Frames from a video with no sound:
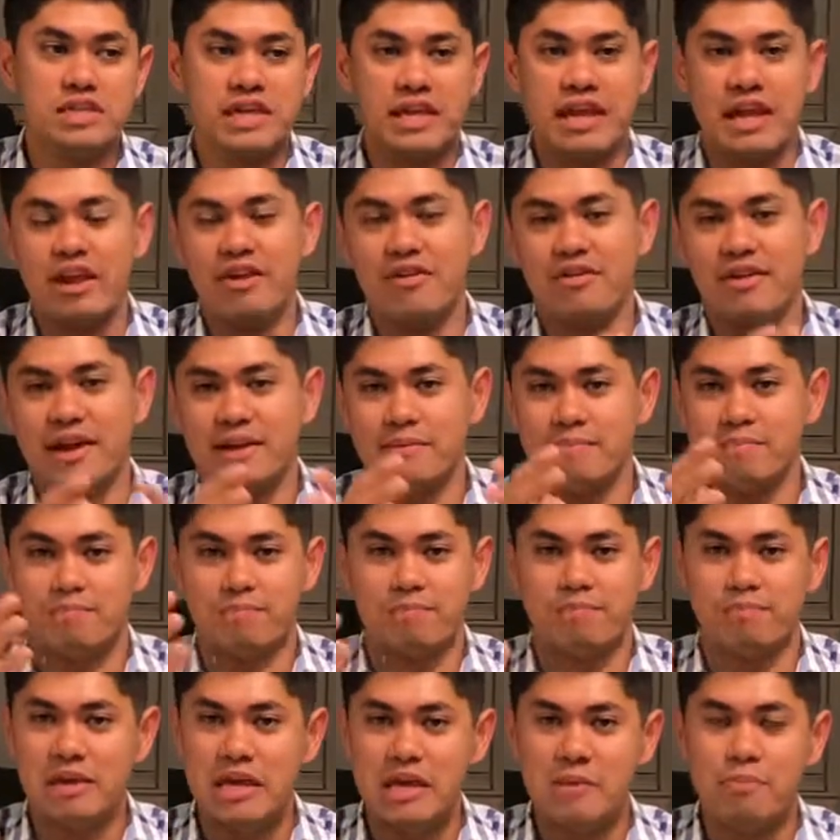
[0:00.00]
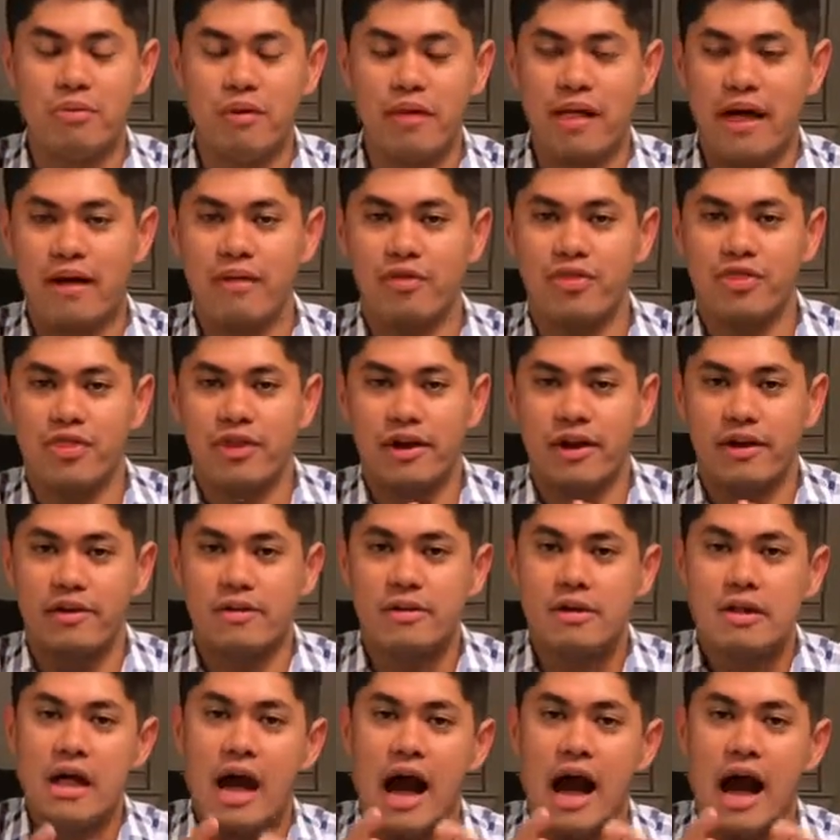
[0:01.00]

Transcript: and internet people out there,